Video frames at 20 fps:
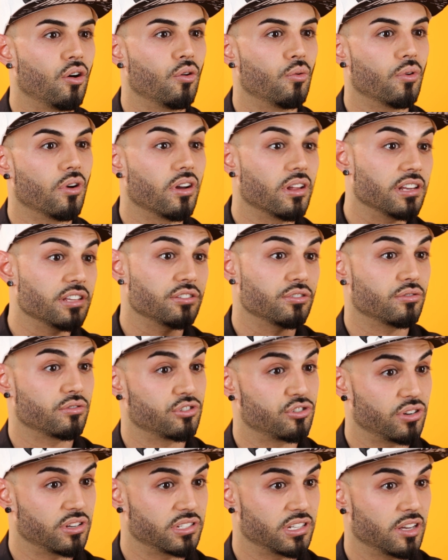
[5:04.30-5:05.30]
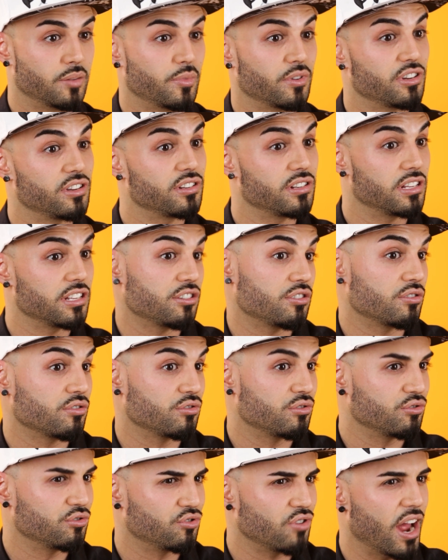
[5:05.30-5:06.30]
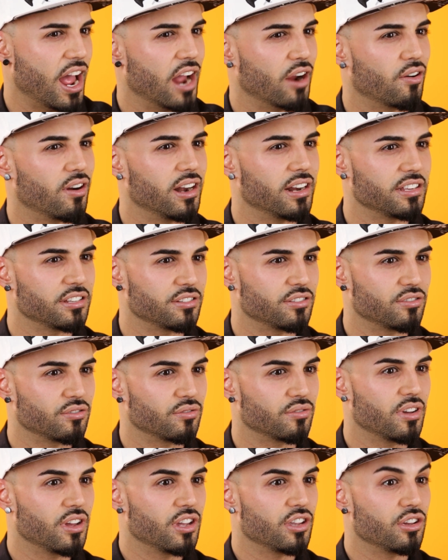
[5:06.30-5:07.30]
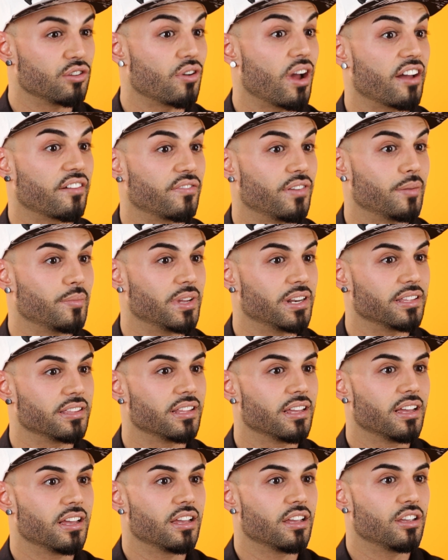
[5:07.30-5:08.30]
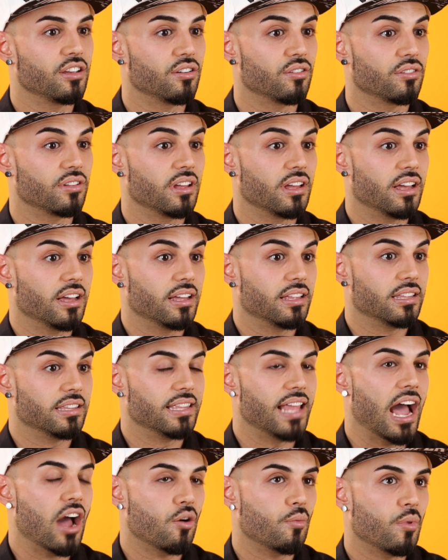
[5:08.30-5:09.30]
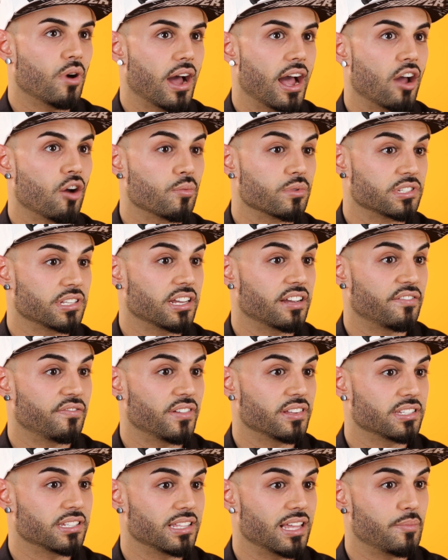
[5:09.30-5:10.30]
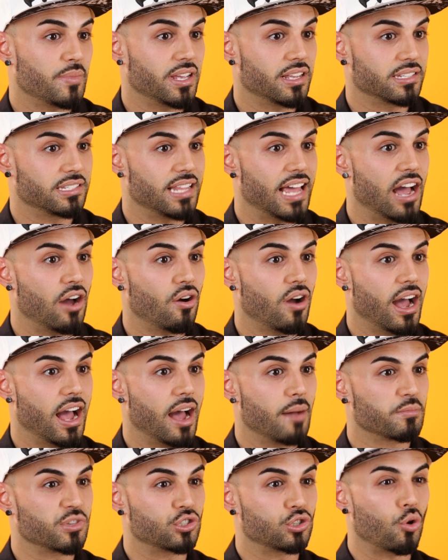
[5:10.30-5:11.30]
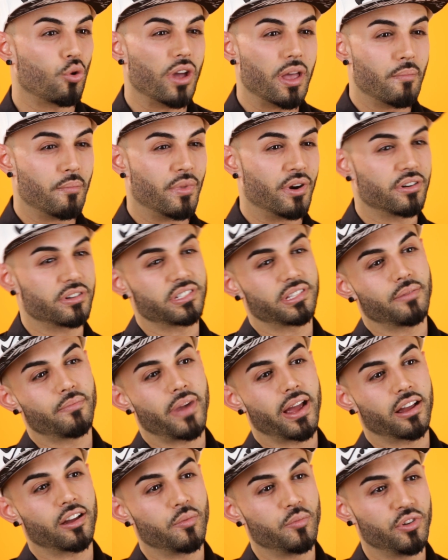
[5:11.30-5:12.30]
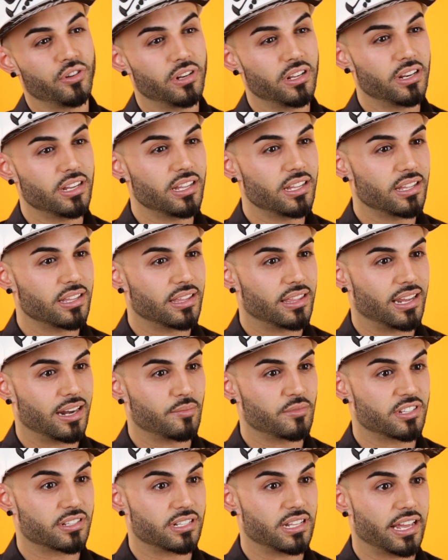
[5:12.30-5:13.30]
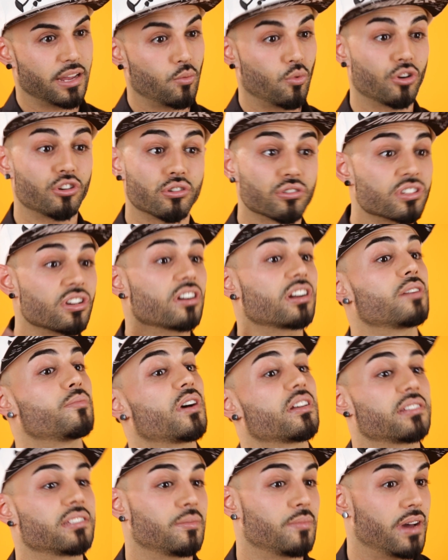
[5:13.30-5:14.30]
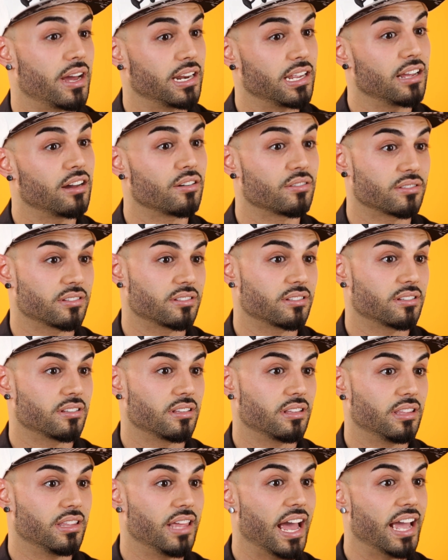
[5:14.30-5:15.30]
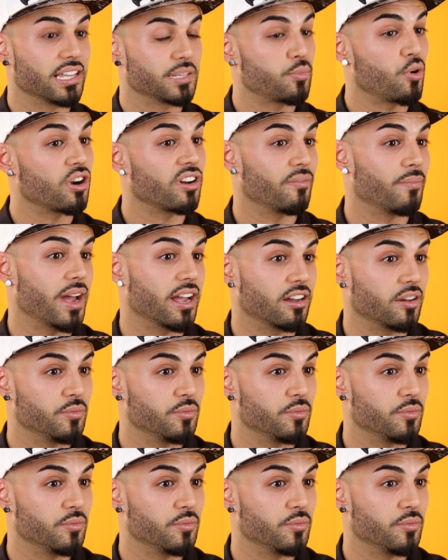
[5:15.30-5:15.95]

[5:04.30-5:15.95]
oh, well, at least you don't dress up, or at least you don't do drag, or at least you don't act feminine. You know, now I almost take offense to that, because now I'm so immersed in my community that I'm just like, well, you're talking about somebody else that is part of my